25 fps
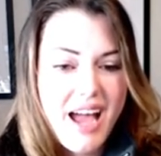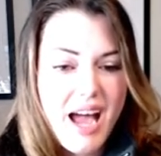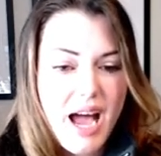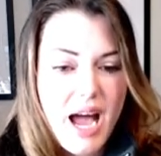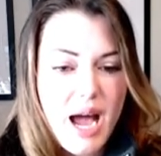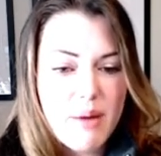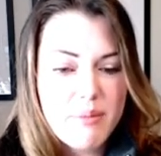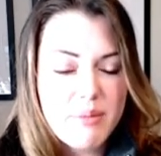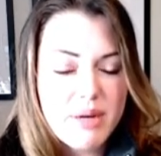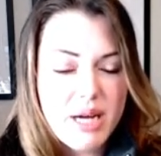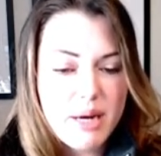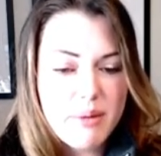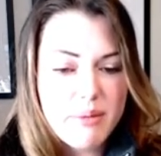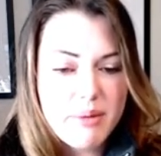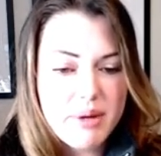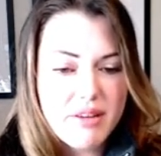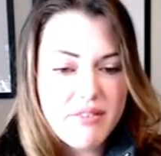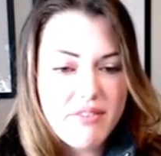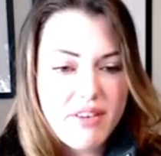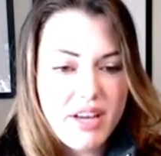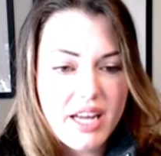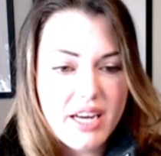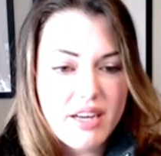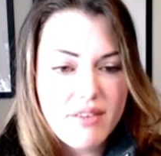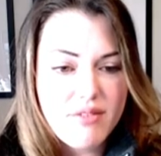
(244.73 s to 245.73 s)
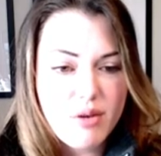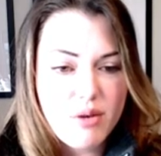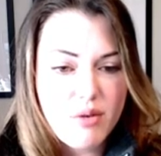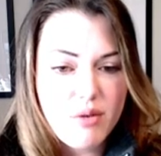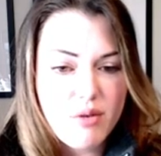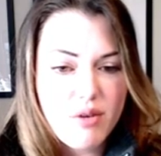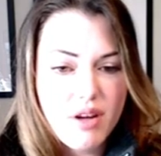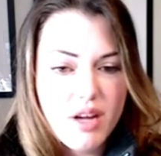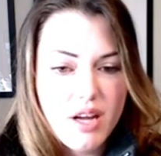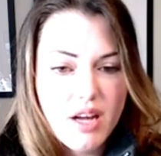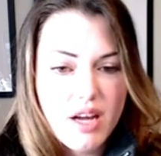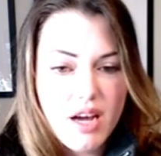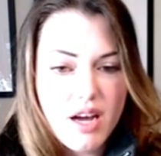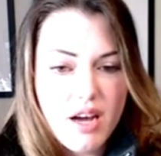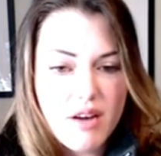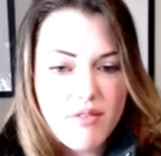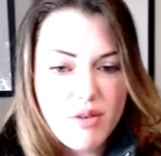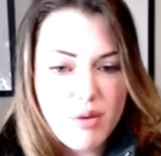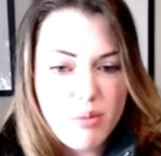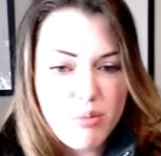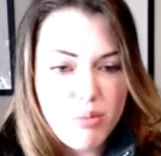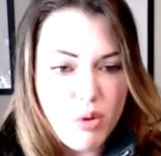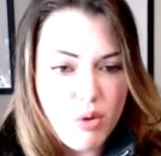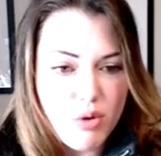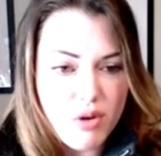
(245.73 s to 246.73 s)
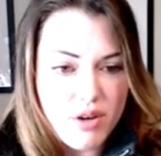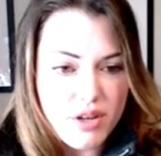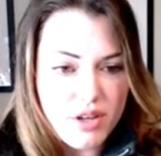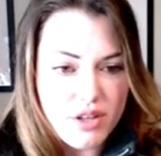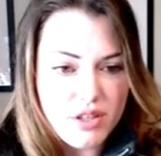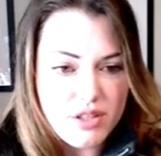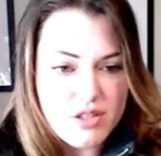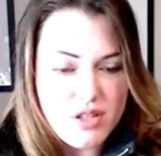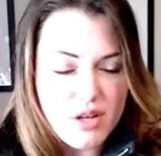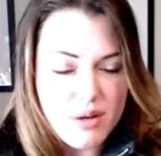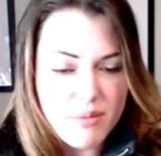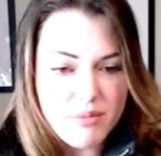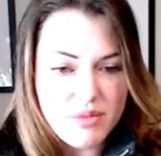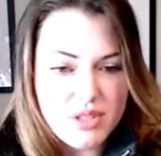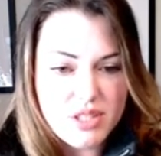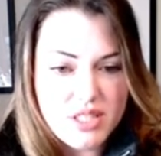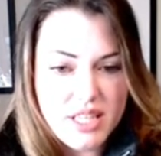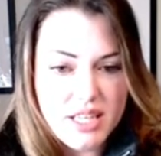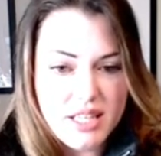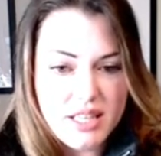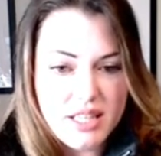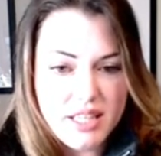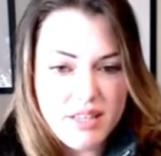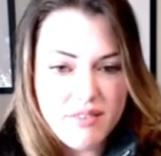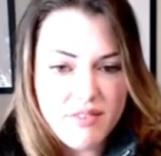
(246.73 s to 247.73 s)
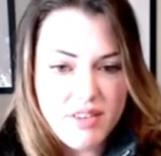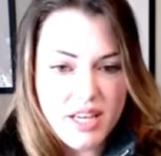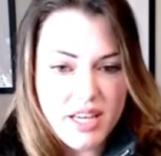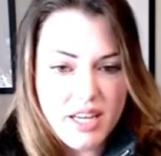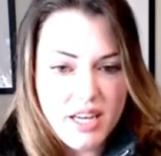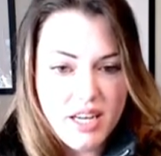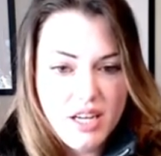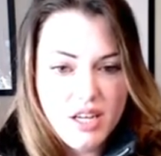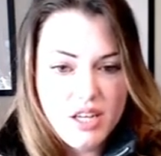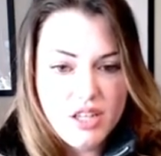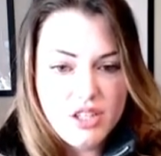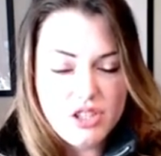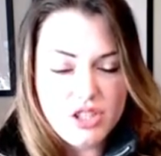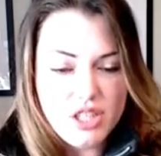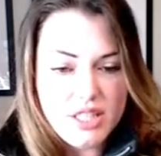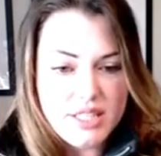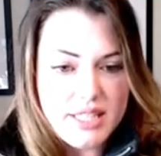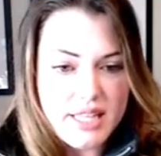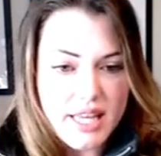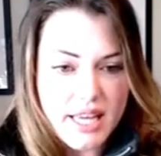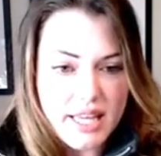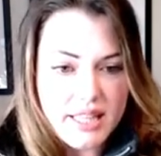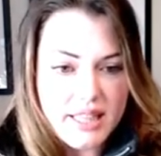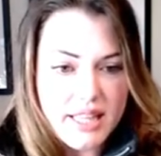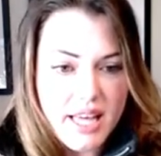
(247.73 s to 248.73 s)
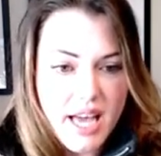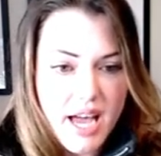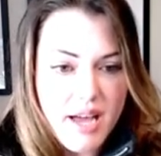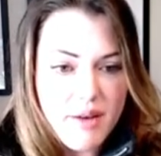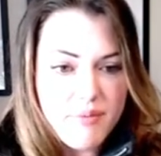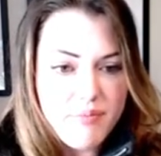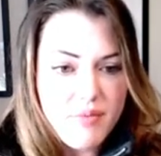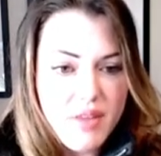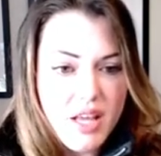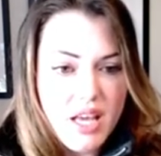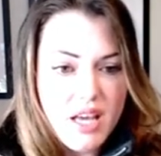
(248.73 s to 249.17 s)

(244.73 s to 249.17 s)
I'm not a big fan of a border, so I'm just going to leave it just like that.